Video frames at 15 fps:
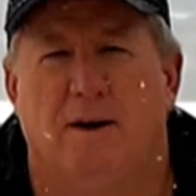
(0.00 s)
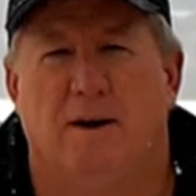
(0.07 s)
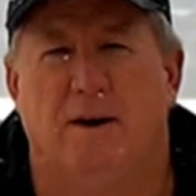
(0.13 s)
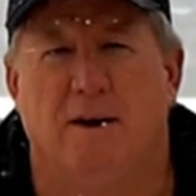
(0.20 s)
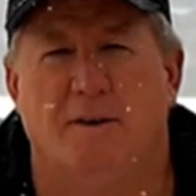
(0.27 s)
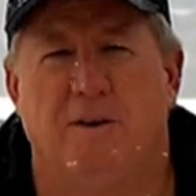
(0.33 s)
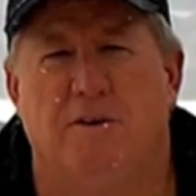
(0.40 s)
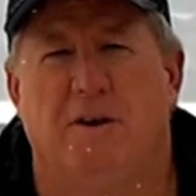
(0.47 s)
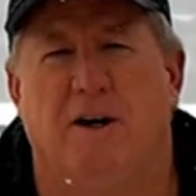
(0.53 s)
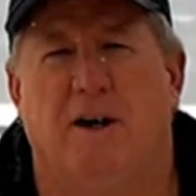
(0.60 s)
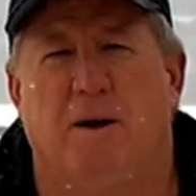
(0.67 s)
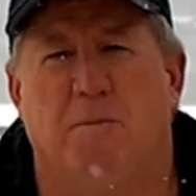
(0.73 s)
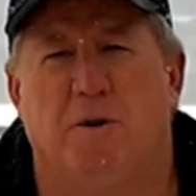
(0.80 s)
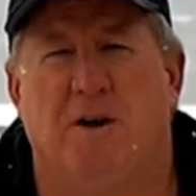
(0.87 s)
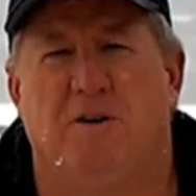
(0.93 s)
Another thing
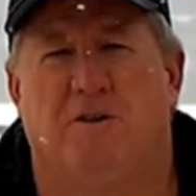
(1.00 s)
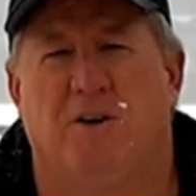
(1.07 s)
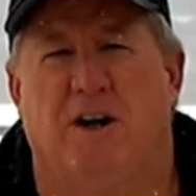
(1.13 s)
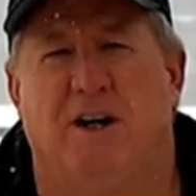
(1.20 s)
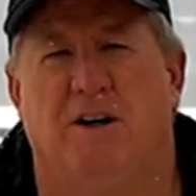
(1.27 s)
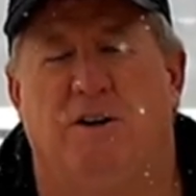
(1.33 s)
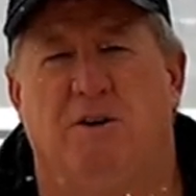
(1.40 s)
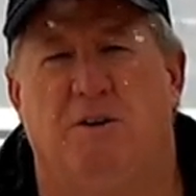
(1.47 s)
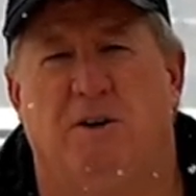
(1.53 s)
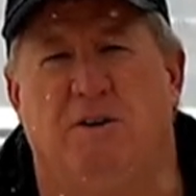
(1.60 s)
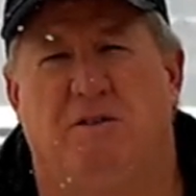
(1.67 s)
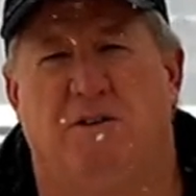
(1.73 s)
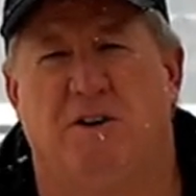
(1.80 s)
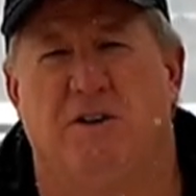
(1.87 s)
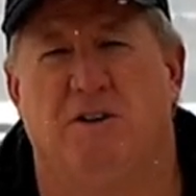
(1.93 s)
I'm going to try and do
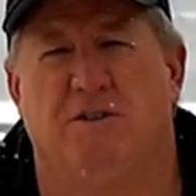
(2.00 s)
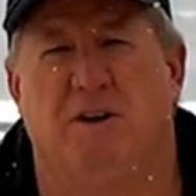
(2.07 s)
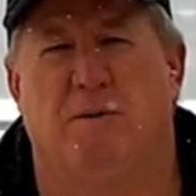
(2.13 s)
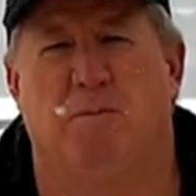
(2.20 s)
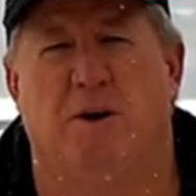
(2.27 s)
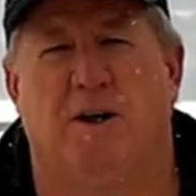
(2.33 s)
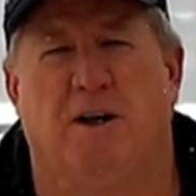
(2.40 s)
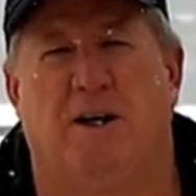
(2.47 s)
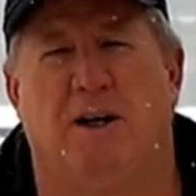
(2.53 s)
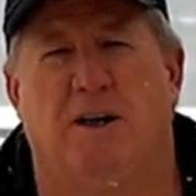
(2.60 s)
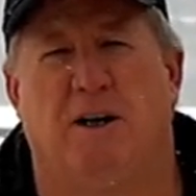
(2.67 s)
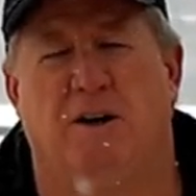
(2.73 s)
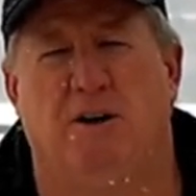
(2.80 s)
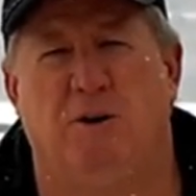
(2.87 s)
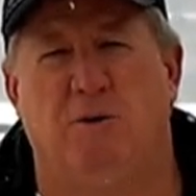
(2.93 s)
this year is I'm going to get
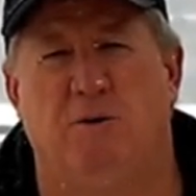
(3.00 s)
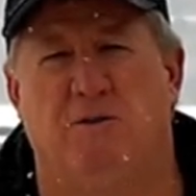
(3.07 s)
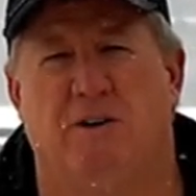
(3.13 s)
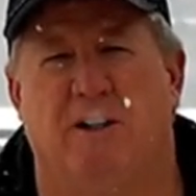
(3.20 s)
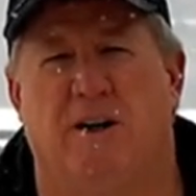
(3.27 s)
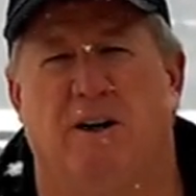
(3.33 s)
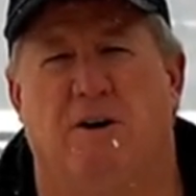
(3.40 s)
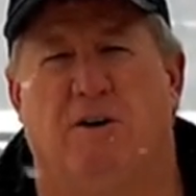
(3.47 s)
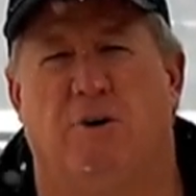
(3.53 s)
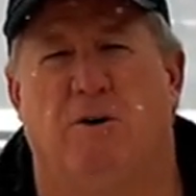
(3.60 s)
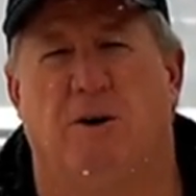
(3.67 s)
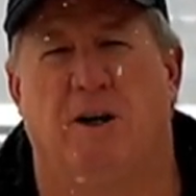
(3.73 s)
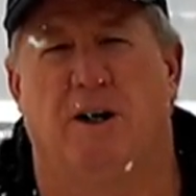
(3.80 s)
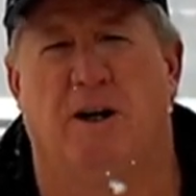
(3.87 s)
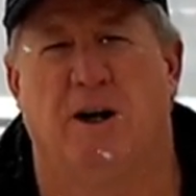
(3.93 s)
our newsletter
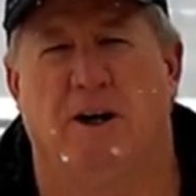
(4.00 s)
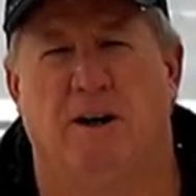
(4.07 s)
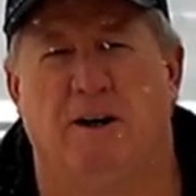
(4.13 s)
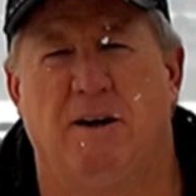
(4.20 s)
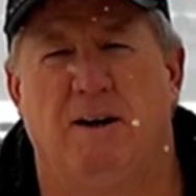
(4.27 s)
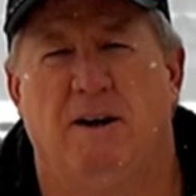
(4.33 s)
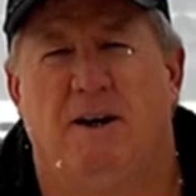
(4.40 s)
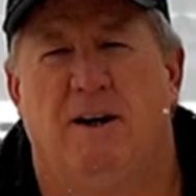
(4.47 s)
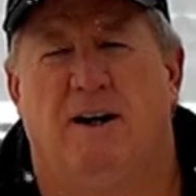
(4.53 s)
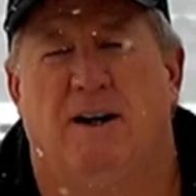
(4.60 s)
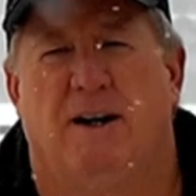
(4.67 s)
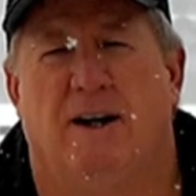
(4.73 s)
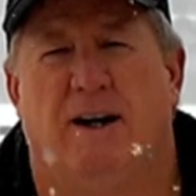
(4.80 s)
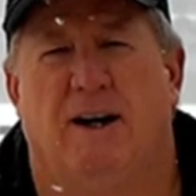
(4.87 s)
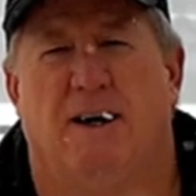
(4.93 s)
going again.
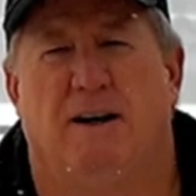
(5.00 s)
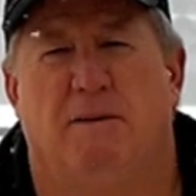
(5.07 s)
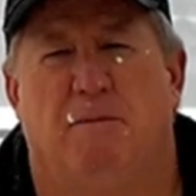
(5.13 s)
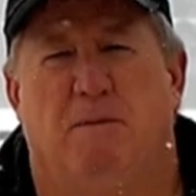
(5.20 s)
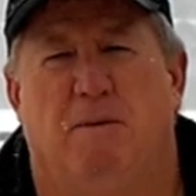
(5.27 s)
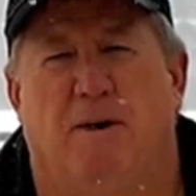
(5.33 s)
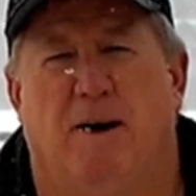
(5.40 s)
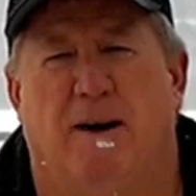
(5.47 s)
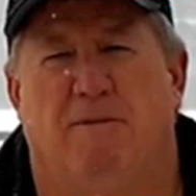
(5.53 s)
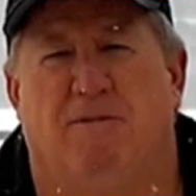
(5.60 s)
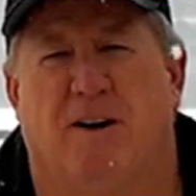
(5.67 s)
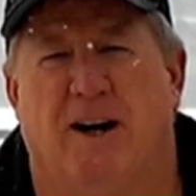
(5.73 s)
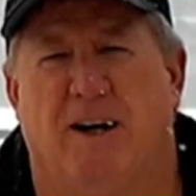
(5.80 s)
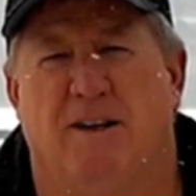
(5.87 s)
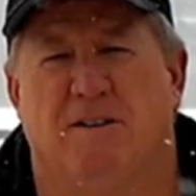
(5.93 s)
I've
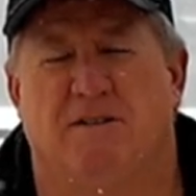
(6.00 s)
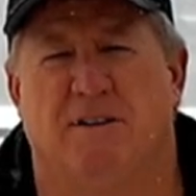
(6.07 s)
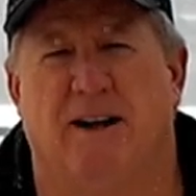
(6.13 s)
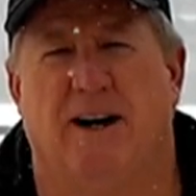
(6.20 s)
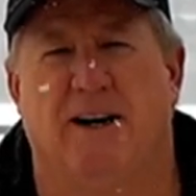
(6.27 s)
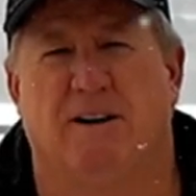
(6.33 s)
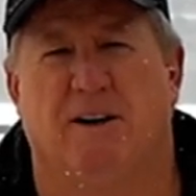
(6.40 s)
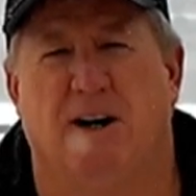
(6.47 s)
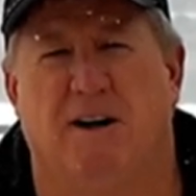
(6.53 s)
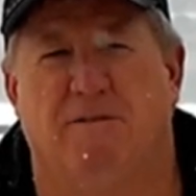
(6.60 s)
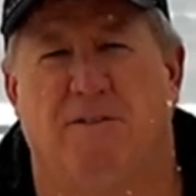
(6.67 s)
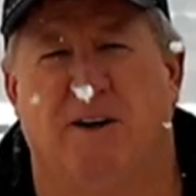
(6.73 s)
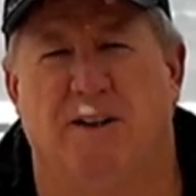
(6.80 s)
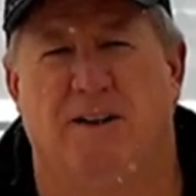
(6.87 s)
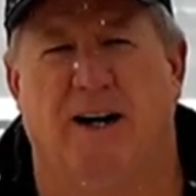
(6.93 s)
kind of slacked
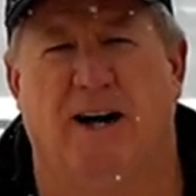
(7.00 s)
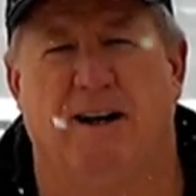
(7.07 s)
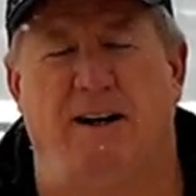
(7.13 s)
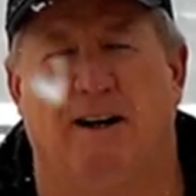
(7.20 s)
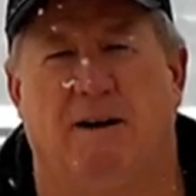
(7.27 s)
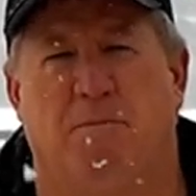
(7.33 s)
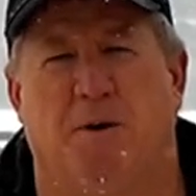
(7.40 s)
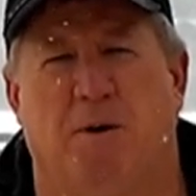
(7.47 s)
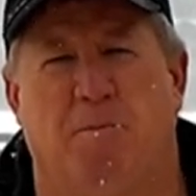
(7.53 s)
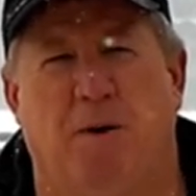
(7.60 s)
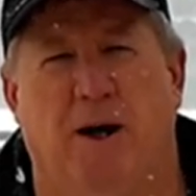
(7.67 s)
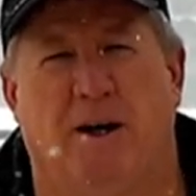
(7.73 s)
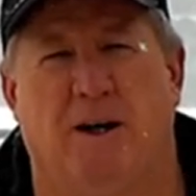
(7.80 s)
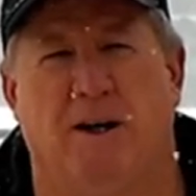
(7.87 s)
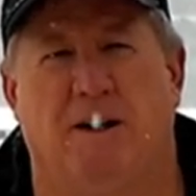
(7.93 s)
off on that, and I'm going to
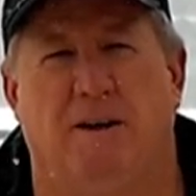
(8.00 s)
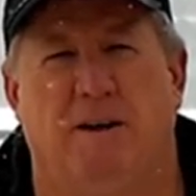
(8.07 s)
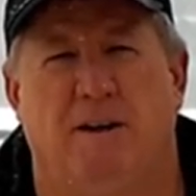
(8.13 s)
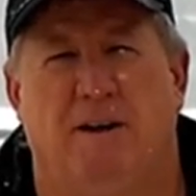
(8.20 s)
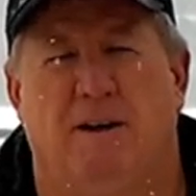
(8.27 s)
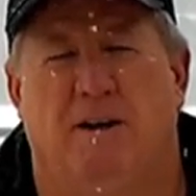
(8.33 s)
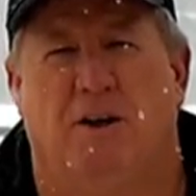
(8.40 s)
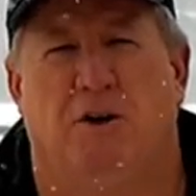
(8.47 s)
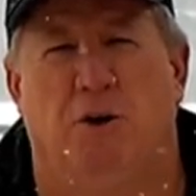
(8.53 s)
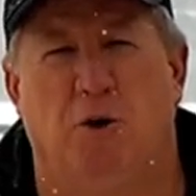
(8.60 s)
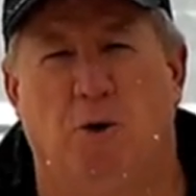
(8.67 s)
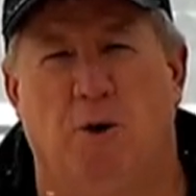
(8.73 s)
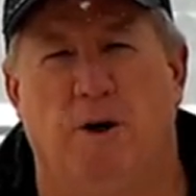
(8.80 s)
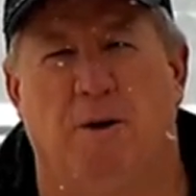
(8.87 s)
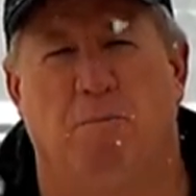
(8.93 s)
make it new and